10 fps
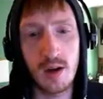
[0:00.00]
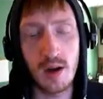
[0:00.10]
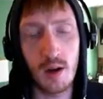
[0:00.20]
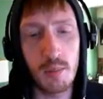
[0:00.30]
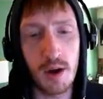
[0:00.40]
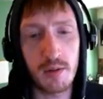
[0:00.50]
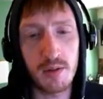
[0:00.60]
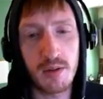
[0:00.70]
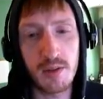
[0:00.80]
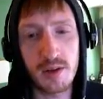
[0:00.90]
about
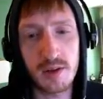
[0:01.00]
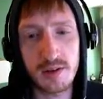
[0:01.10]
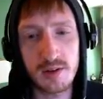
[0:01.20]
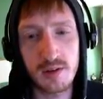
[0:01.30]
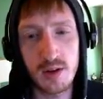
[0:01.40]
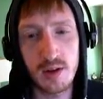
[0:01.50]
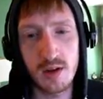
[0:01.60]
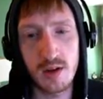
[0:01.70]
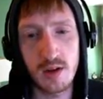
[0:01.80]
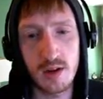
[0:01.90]
this
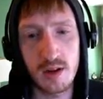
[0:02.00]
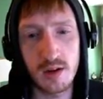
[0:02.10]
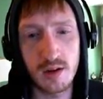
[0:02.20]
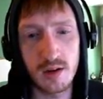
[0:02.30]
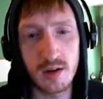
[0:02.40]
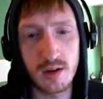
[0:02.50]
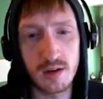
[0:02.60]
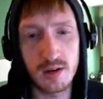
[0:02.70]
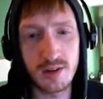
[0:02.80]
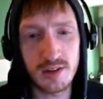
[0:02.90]

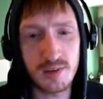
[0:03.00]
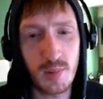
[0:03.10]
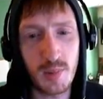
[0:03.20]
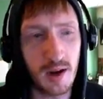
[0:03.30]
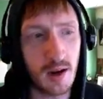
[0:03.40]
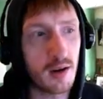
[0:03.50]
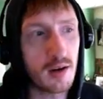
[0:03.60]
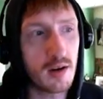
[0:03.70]
despair